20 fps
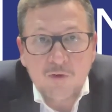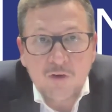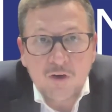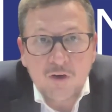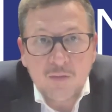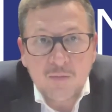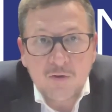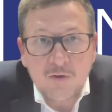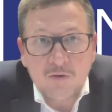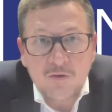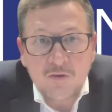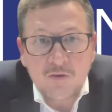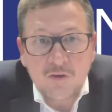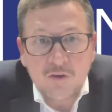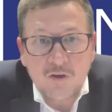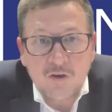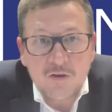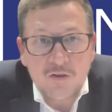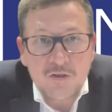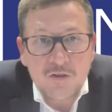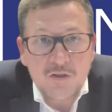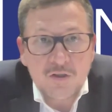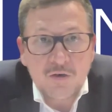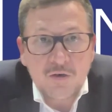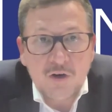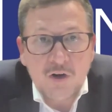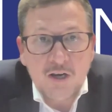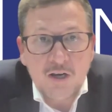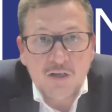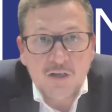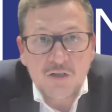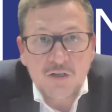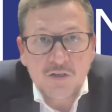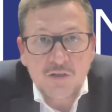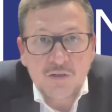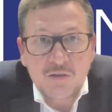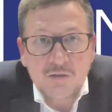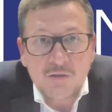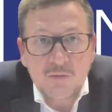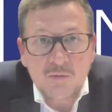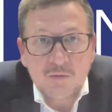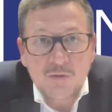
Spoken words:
agreement under consideration